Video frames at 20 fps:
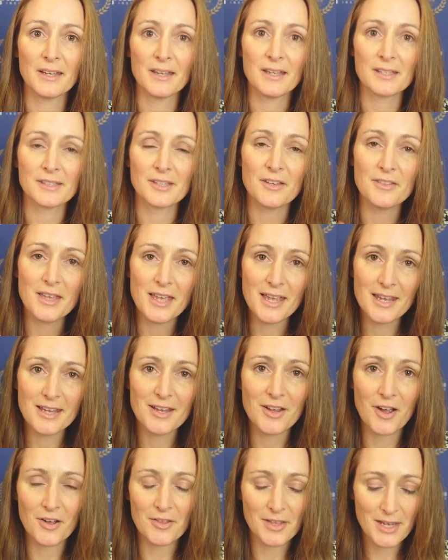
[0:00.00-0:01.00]
So there you
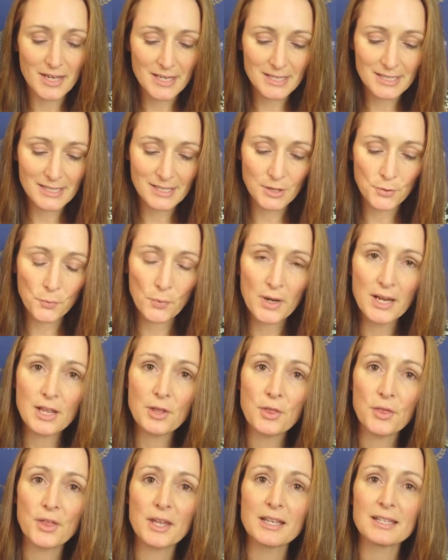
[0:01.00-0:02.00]
go. There's
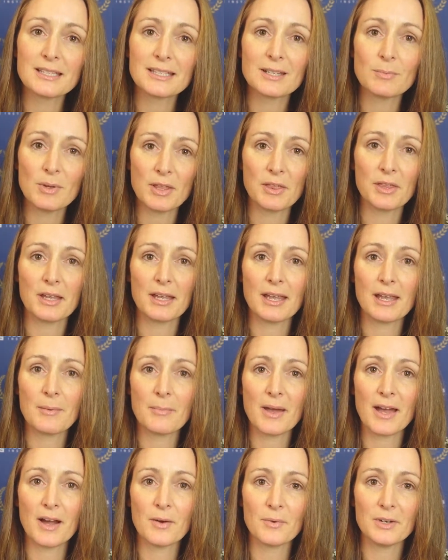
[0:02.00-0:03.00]
3 things to be thinking
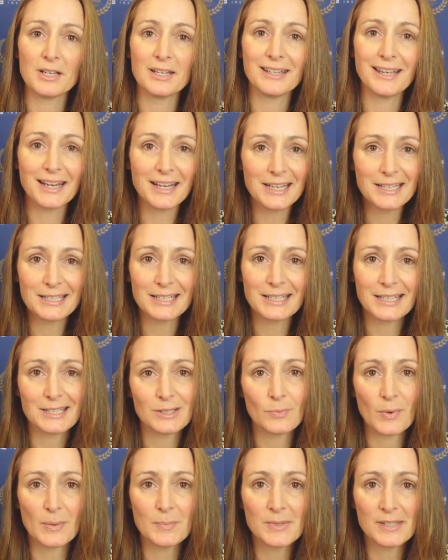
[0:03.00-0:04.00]
about when you're getting into this
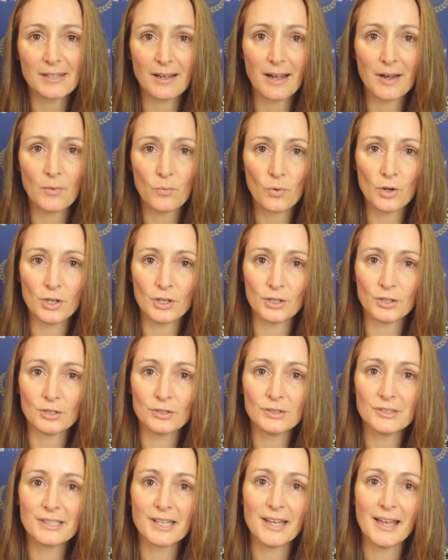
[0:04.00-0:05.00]
website
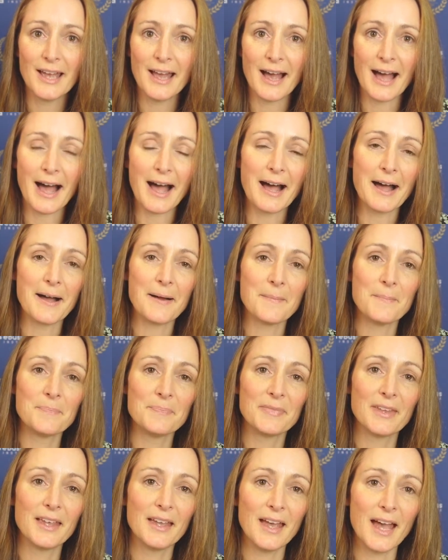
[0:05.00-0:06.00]
world.
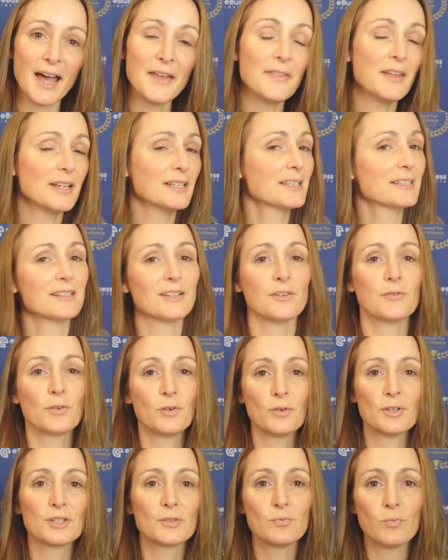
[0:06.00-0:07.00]
And that's, of
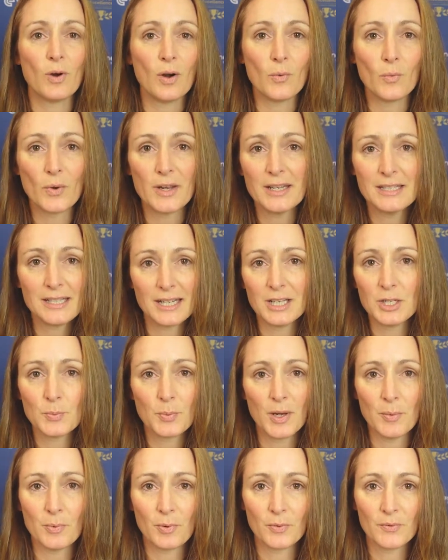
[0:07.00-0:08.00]
course, what we teach
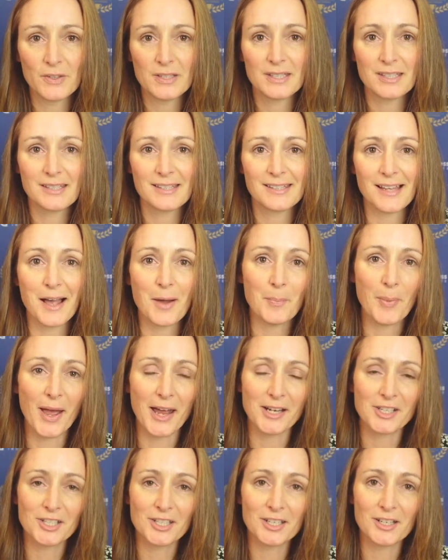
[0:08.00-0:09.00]
people. This is our
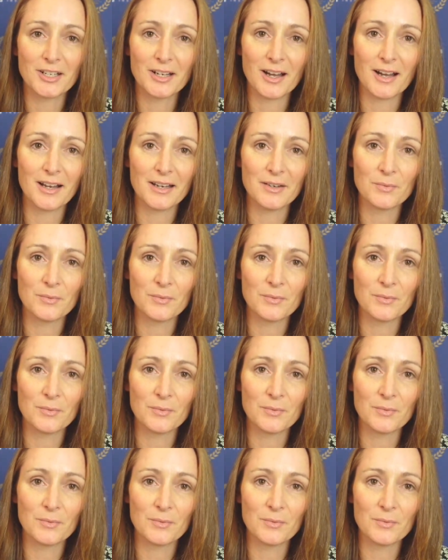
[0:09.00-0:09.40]
passion.